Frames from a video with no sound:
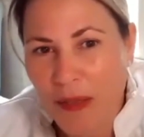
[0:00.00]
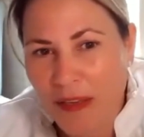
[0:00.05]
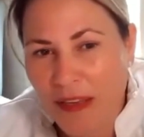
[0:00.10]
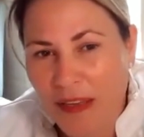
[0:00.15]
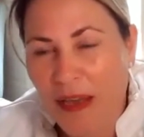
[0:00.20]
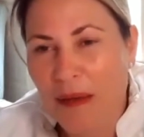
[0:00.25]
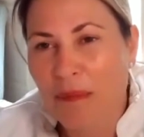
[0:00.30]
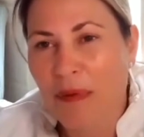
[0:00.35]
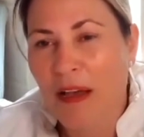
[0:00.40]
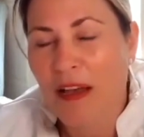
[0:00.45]
other,
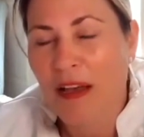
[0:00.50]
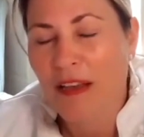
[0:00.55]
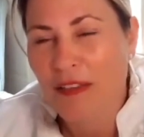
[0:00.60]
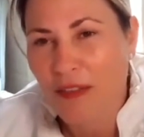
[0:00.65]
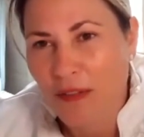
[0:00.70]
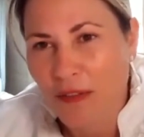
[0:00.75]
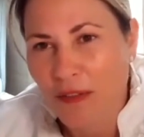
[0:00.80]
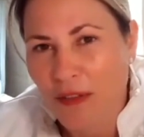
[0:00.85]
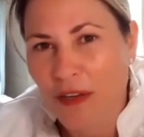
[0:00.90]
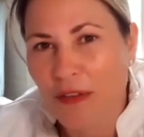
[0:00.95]
yeah,
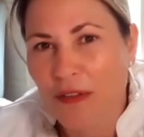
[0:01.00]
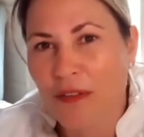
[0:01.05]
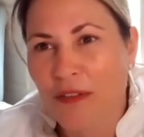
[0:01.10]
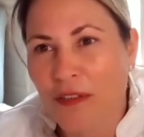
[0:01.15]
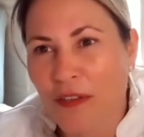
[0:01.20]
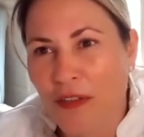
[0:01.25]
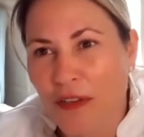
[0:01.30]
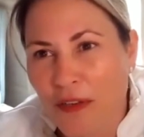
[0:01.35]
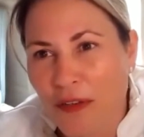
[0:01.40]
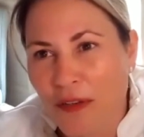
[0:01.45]
personal goals
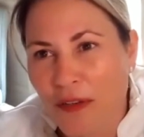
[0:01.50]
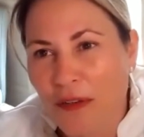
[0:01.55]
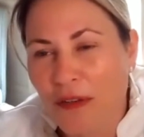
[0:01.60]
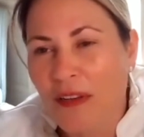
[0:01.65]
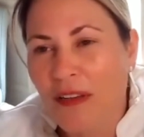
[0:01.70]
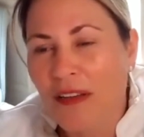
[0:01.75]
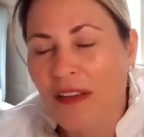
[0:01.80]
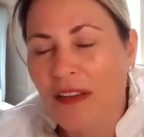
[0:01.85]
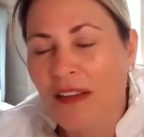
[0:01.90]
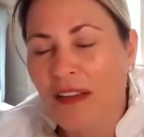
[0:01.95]
too.
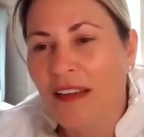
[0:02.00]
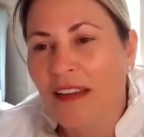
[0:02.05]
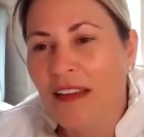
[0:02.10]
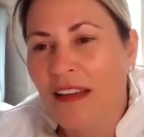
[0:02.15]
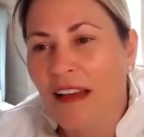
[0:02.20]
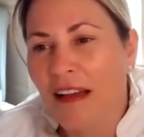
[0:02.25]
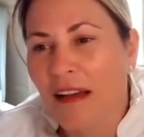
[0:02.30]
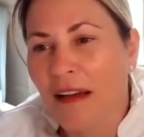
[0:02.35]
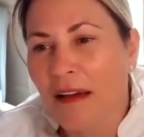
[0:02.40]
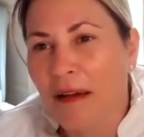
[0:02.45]

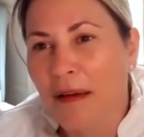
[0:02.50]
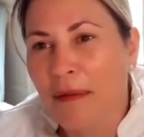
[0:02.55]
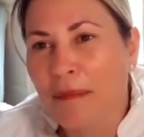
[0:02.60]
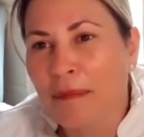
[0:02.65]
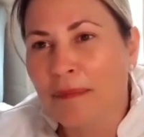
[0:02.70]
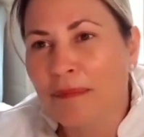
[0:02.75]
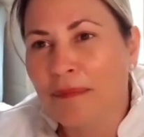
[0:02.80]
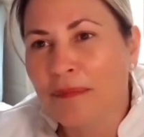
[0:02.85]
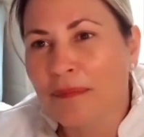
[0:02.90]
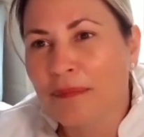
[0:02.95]

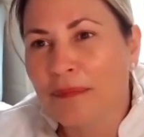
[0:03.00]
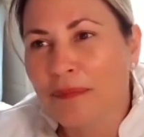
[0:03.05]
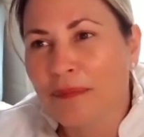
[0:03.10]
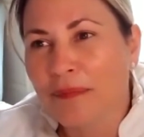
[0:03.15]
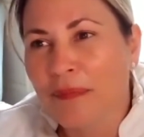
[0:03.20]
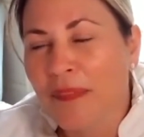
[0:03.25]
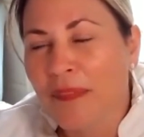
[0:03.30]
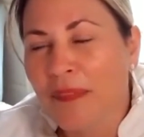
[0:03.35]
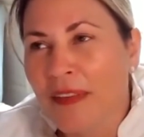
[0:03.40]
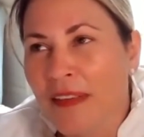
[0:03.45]
Um,
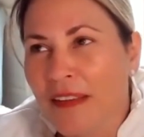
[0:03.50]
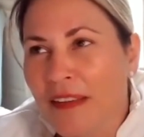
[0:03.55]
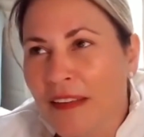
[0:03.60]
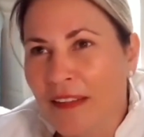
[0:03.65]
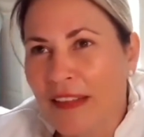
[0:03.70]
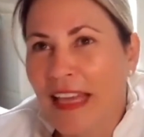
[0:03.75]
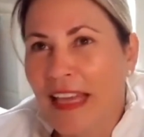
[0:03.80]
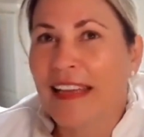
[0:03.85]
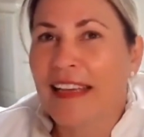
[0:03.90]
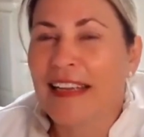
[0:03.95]
but
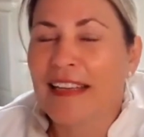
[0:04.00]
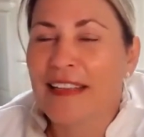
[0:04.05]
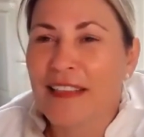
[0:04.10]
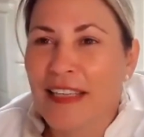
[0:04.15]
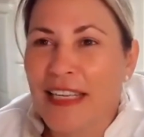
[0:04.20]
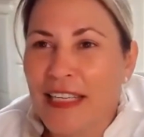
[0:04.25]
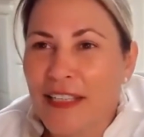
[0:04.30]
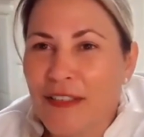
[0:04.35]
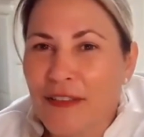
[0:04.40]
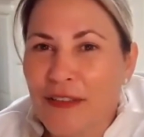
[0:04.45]
that is
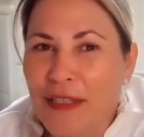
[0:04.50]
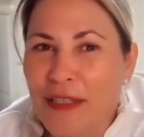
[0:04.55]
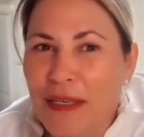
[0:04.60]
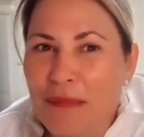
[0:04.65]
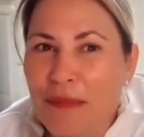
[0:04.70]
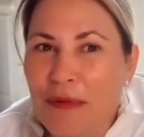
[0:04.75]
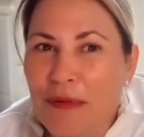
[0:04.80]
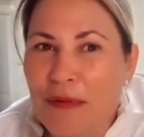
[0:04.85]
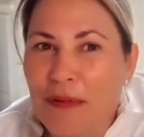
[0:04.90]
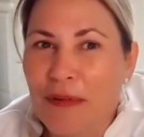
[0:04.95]
an interesting
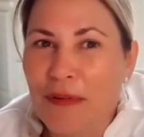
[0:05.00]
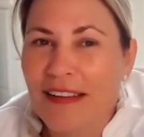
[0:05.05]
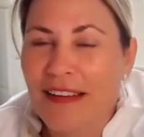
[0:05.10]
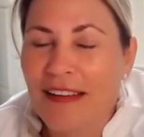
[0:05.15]
point.